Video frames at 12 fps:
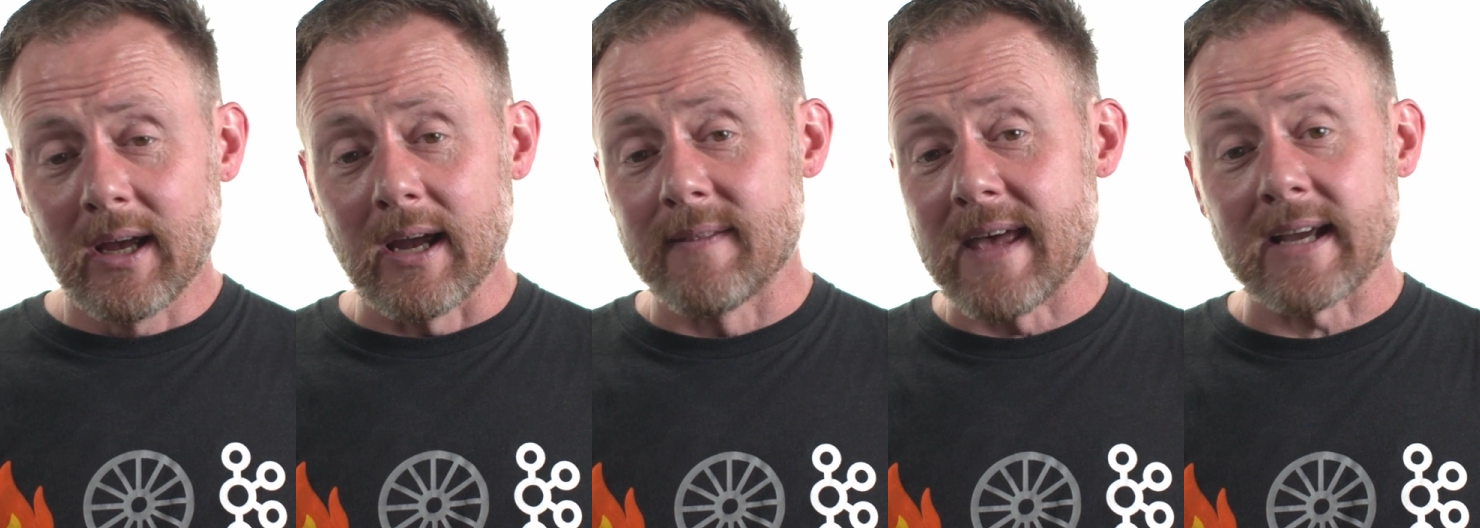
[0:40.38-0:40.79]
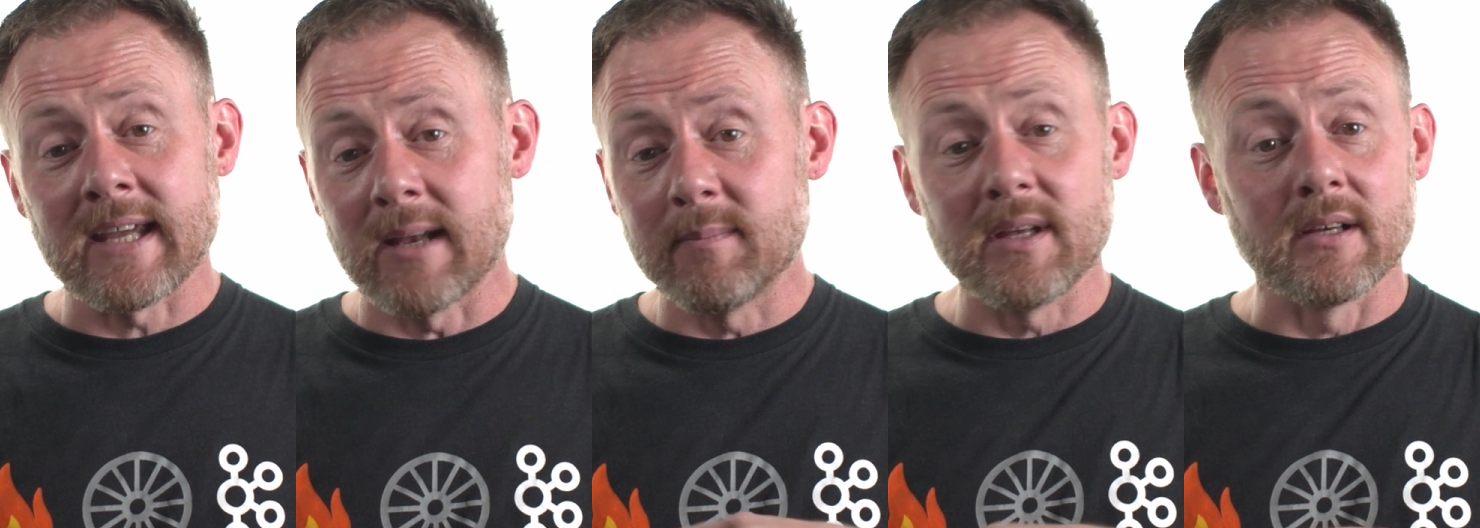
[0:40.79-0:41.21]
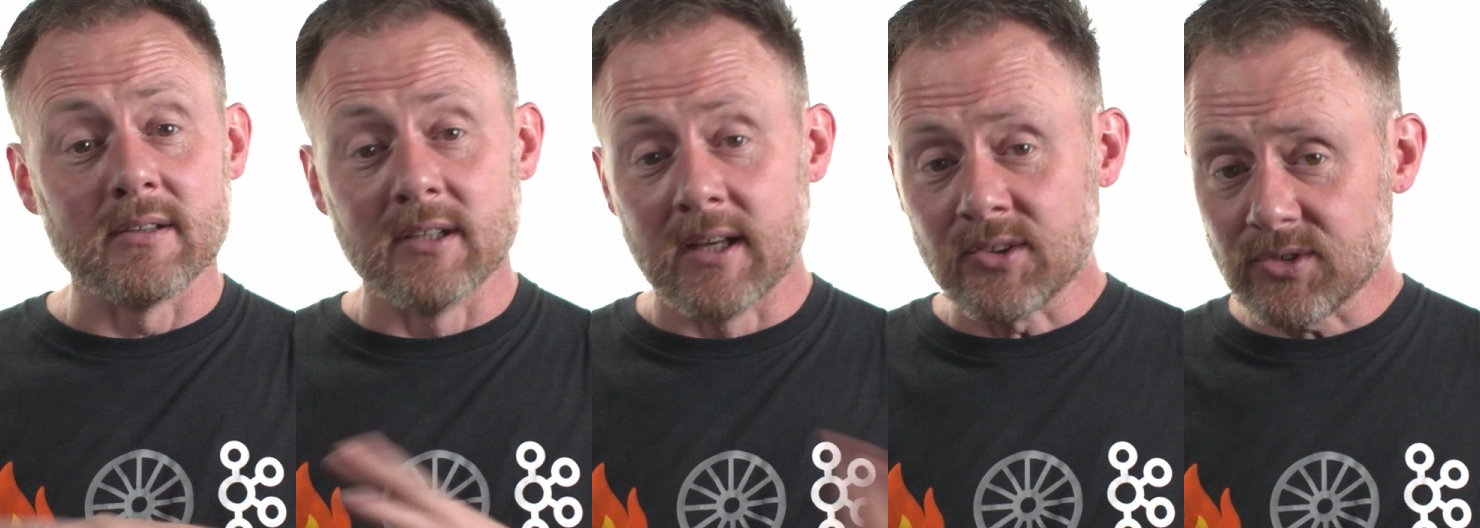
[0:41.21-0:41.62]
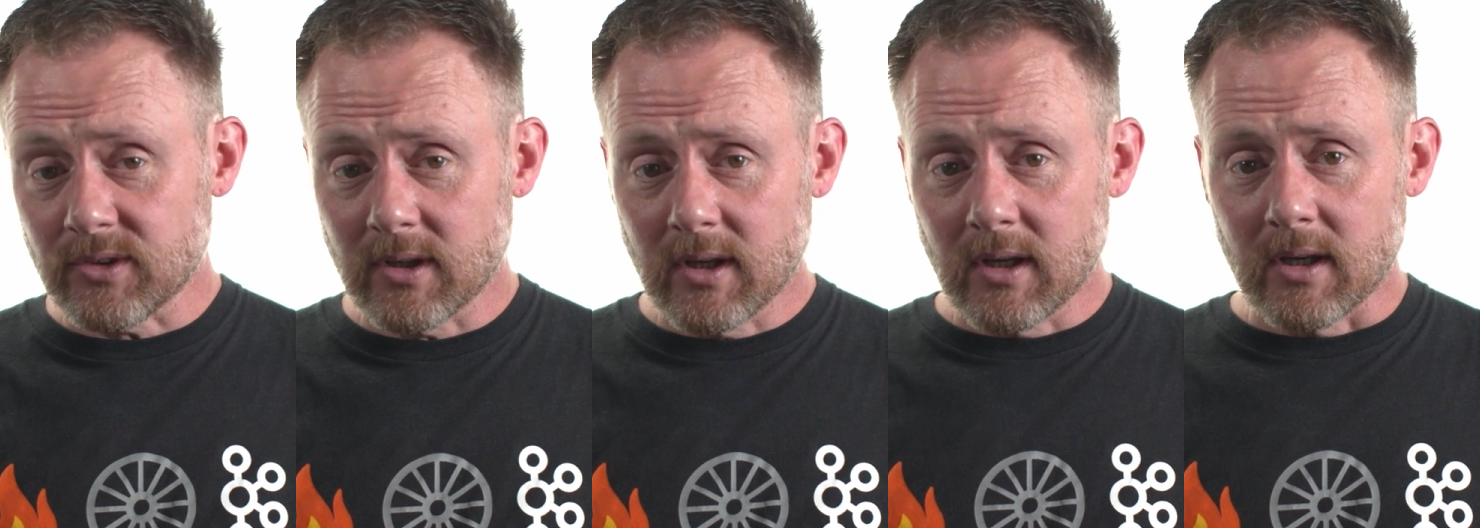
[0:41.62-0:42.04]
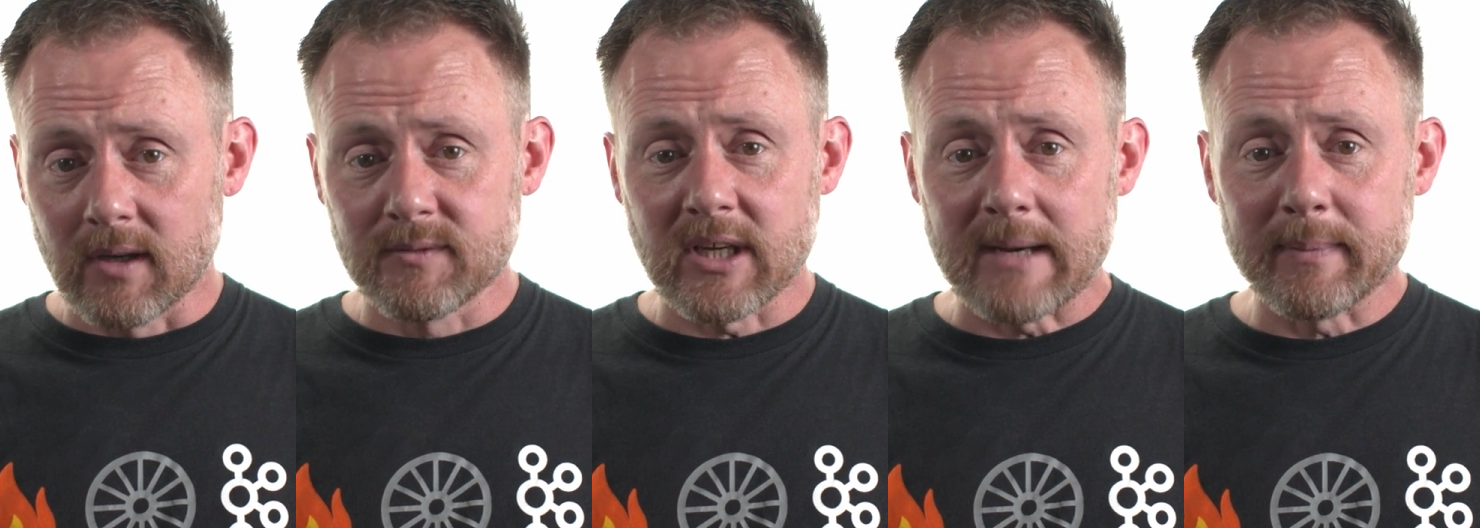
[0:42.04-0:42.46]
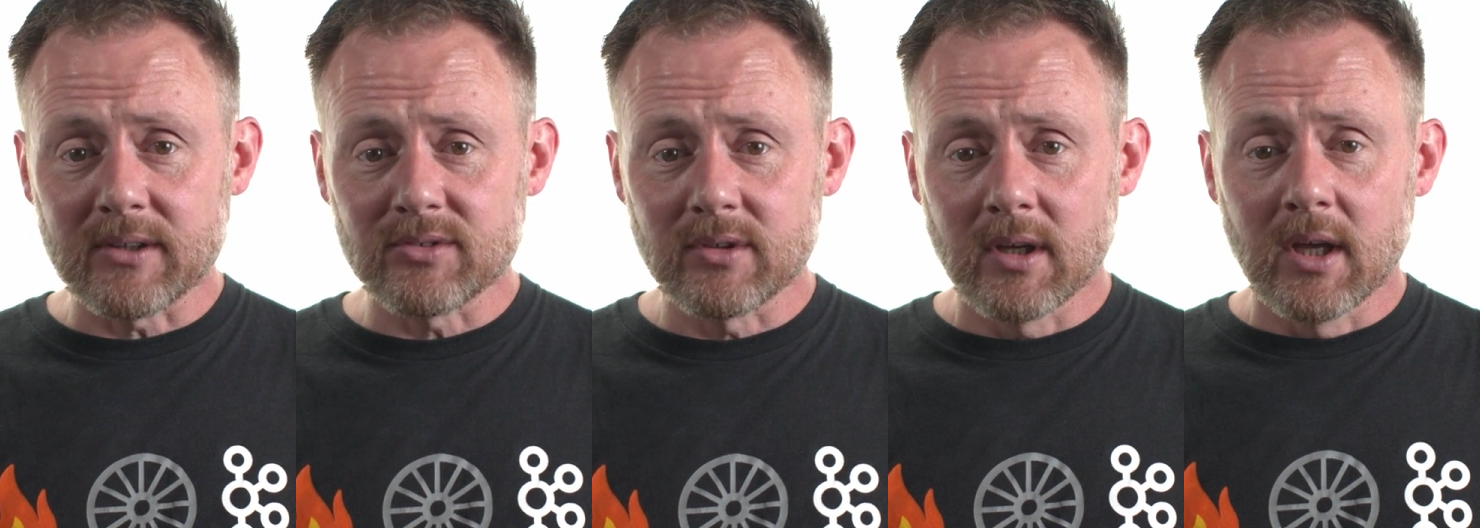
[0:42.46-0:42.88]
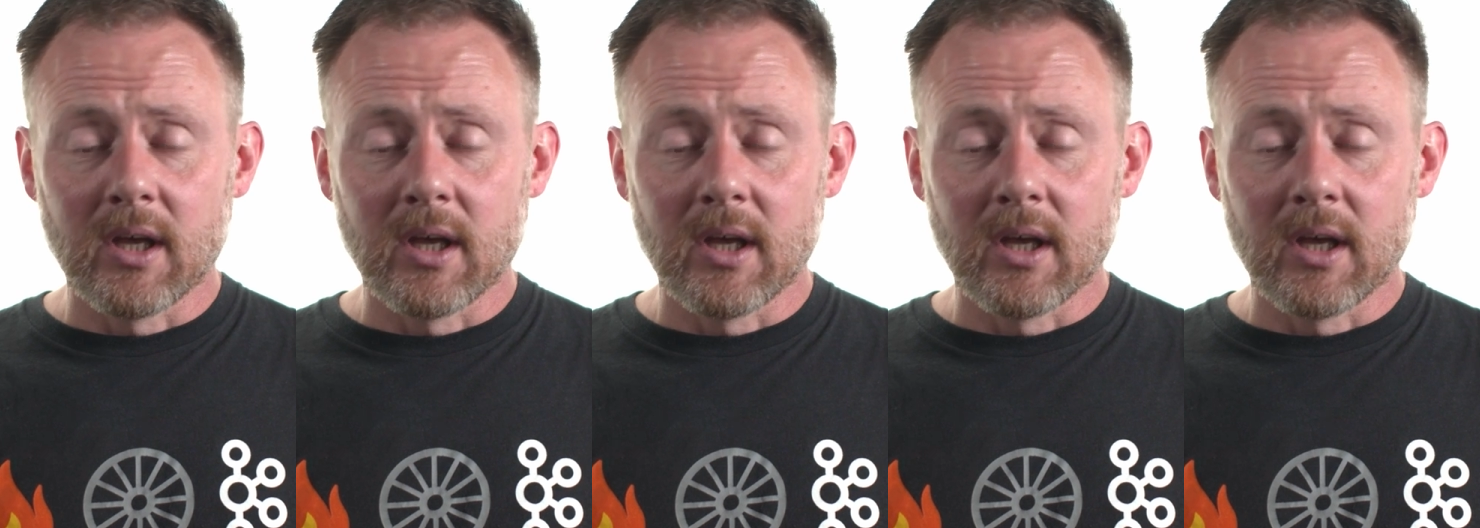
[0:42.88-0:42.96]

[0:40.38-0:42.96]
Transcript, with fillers: And that can be a list, of topics.